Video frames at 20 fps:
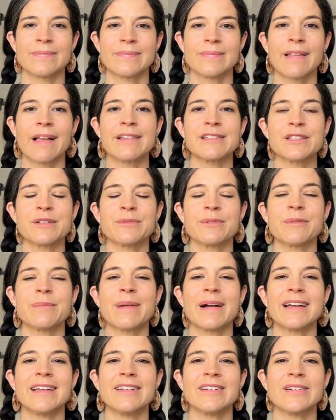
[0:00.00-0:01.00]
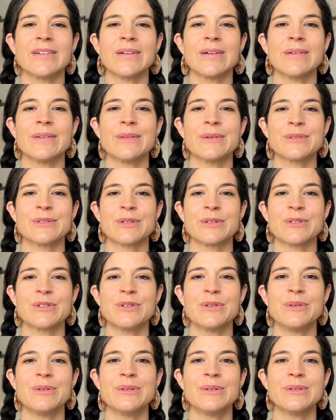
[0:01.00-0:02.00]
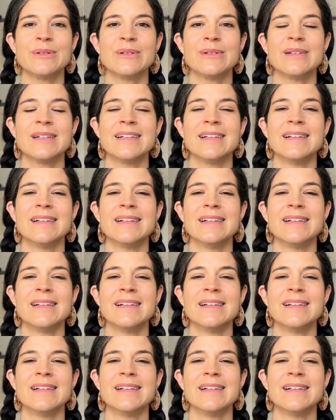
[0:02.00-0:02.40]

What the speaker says: As a reminder, those are 2